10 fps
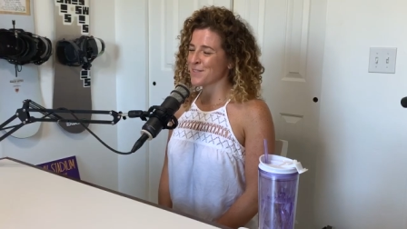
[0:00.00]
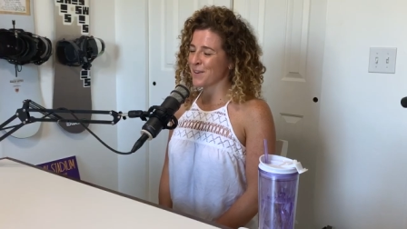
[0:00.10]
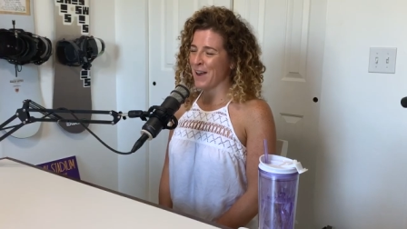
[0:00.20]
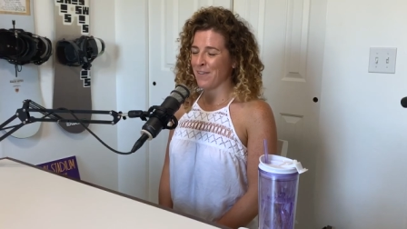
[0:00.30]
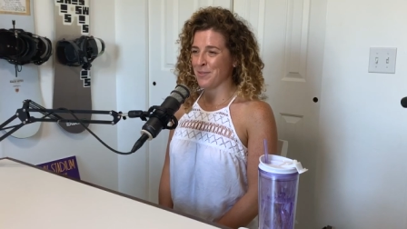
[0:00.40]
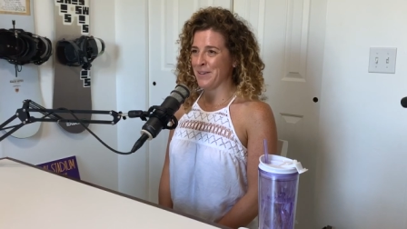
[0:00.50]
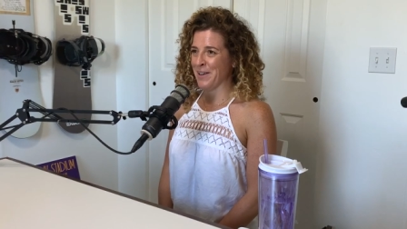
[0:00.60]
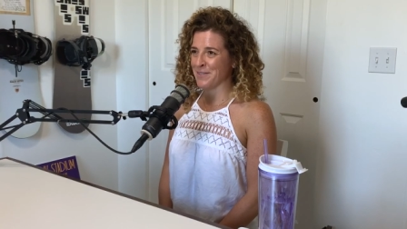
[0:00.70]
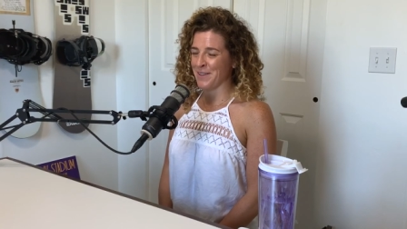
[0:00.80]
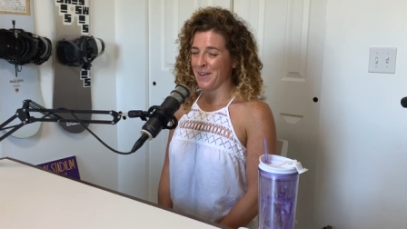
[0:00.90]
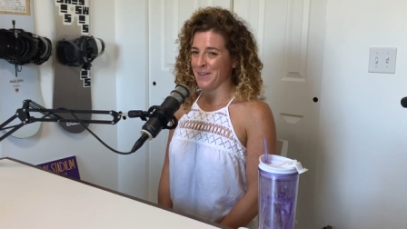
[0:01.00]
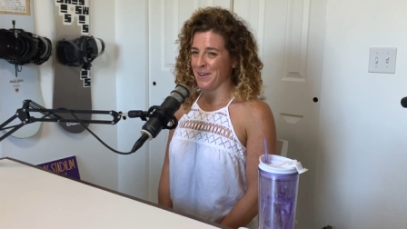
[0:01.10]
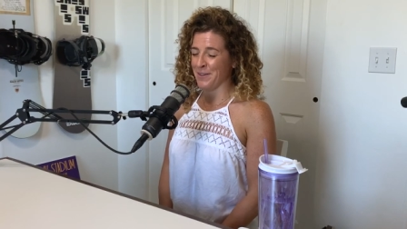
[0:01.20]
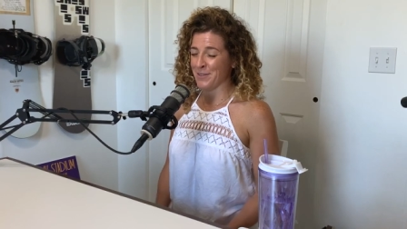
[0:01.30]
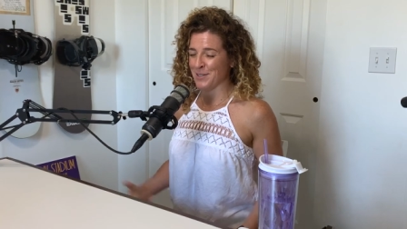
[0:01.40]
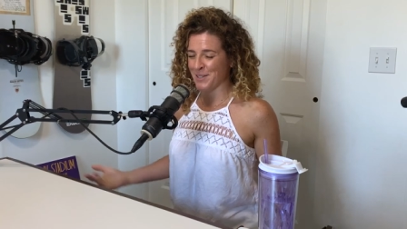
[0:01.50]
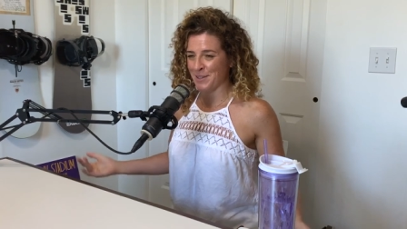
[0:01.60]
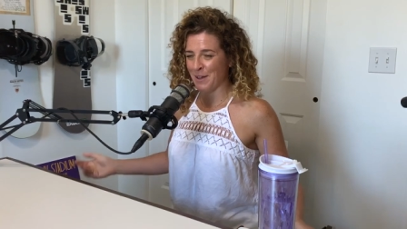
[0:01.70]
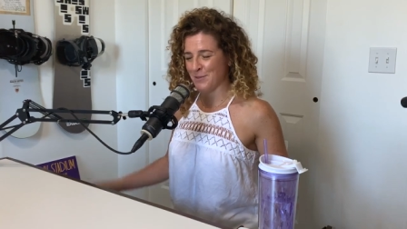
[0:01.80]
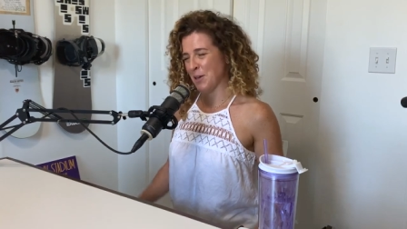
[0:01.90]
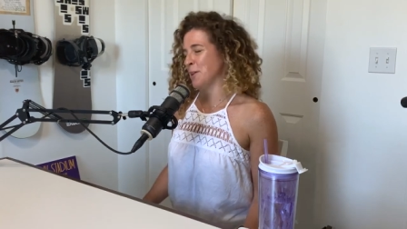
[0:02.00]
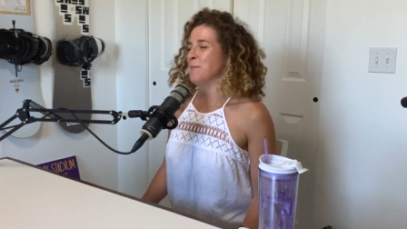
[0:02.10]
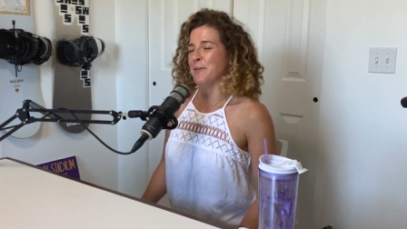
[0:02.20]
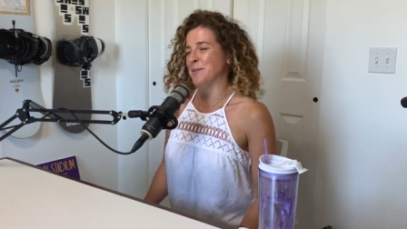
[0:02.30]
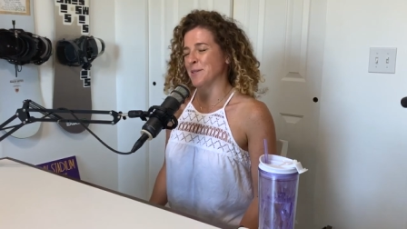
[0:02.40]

for having me. I, I obviously love talking about this